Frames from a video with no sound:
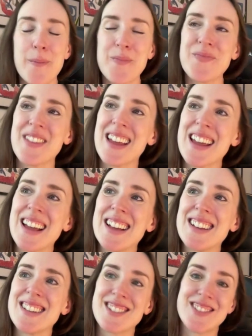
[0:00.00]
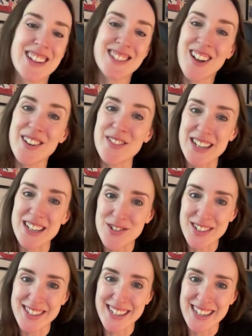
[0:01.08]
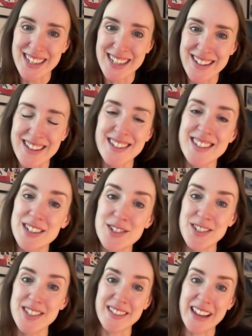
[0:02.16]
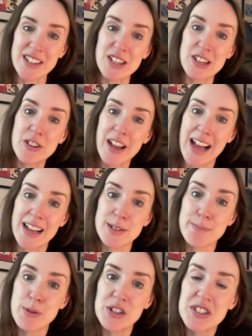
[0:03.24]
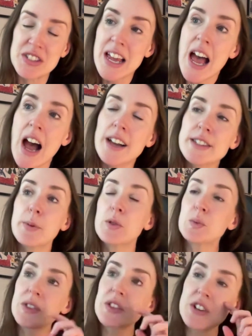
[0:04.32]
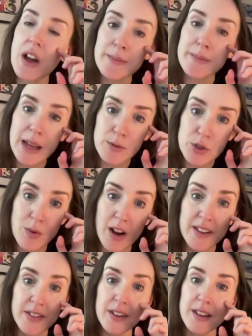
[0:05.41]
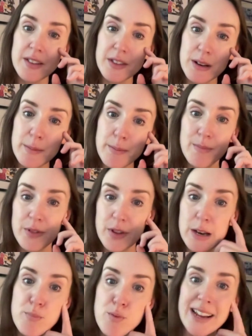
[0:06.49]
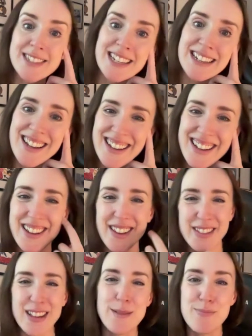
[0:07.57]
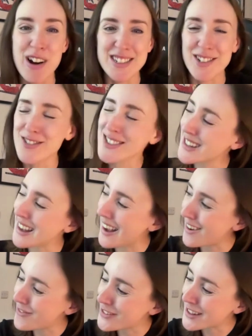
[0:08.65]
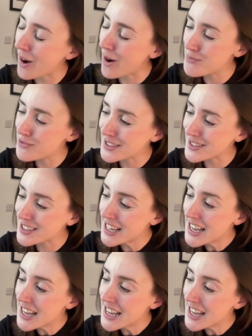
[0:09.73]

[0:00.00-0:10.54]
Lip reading: Um, so that's an interesting thing to look at. But I suppose when the time came to write the libretti, the librettos for the operas,